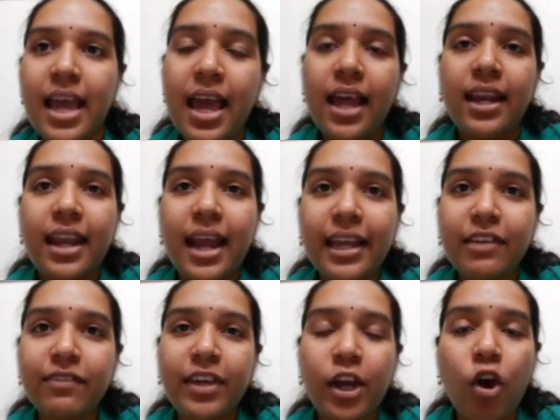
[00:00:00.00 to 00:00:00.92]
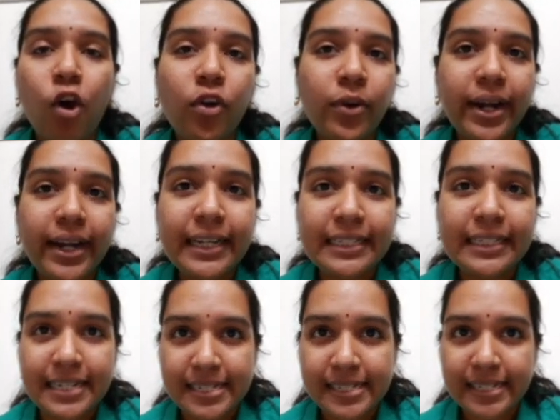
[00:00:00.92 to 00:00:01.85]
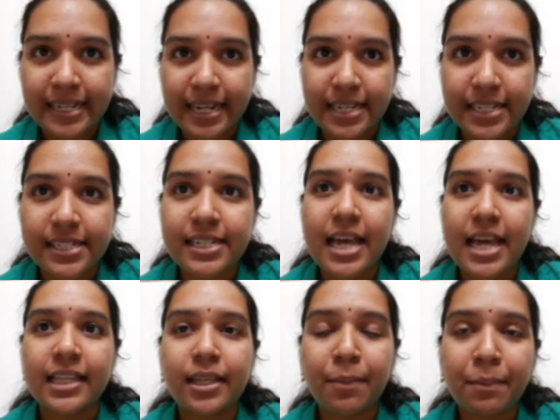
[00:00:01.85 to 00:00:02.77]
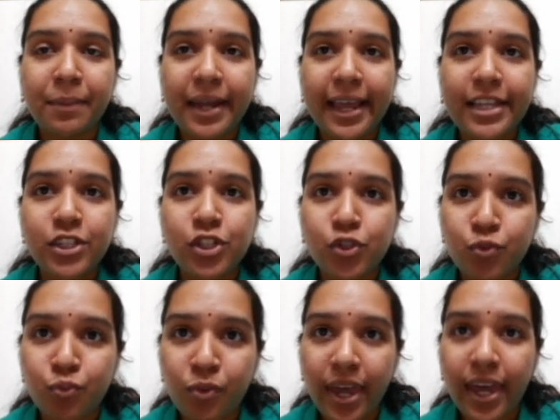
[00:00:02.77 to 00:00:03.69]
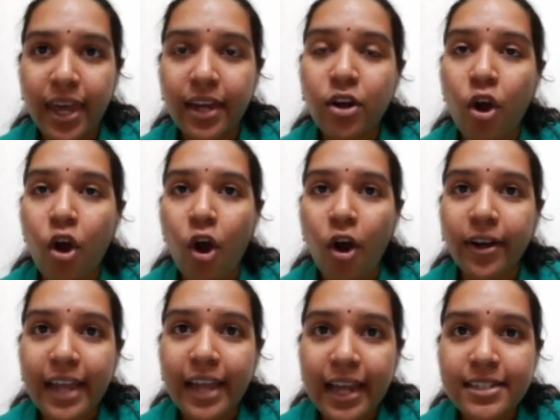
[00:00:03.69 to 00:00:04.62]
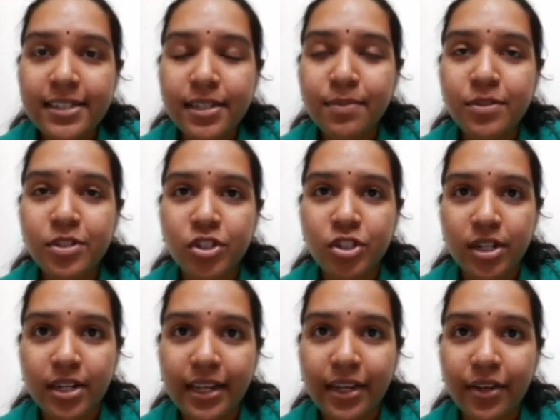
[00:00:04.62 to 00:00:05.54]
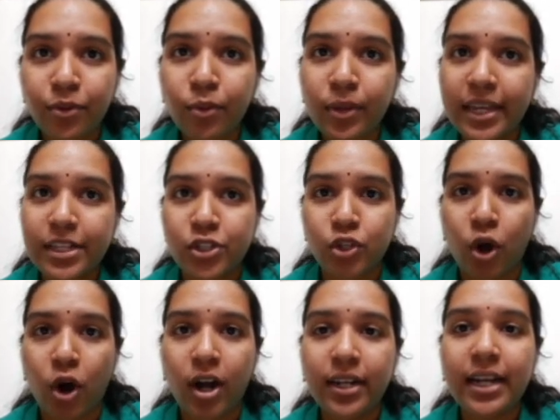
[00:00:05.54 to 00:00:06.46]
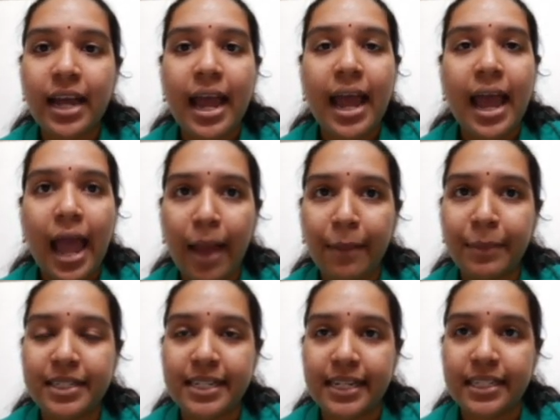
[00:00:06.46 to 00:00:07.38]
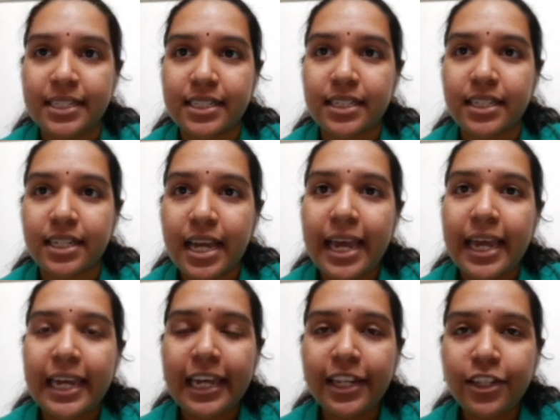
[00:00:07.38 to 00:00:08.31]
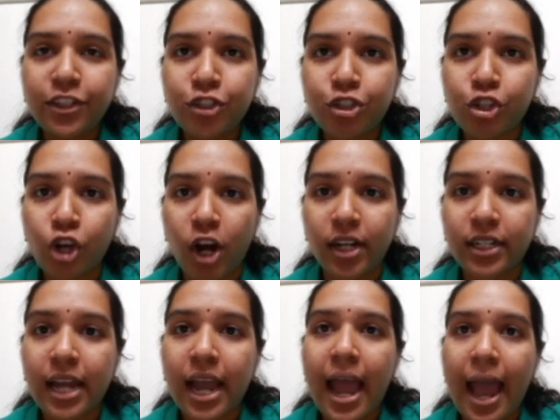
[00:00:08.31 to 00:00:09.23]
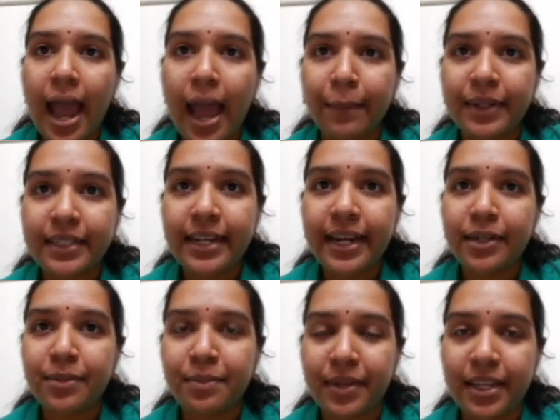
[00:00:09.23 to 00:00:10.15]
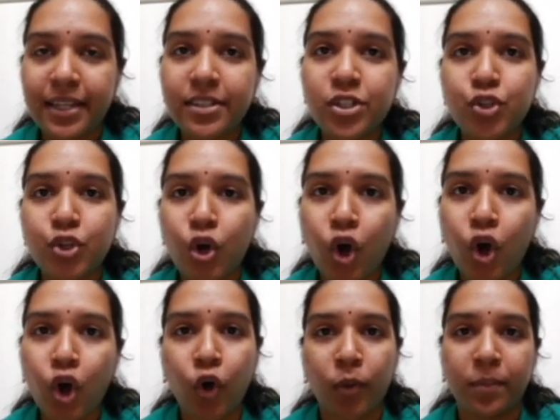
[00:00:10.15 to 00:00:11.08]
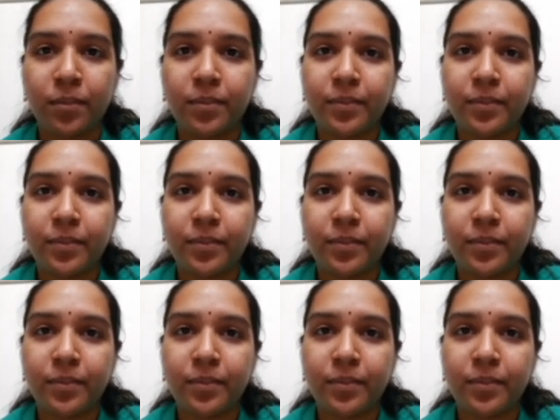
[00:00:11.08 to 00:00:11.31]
Like we already discussed, the place where organisms live is called habitat. In short, habitat means home.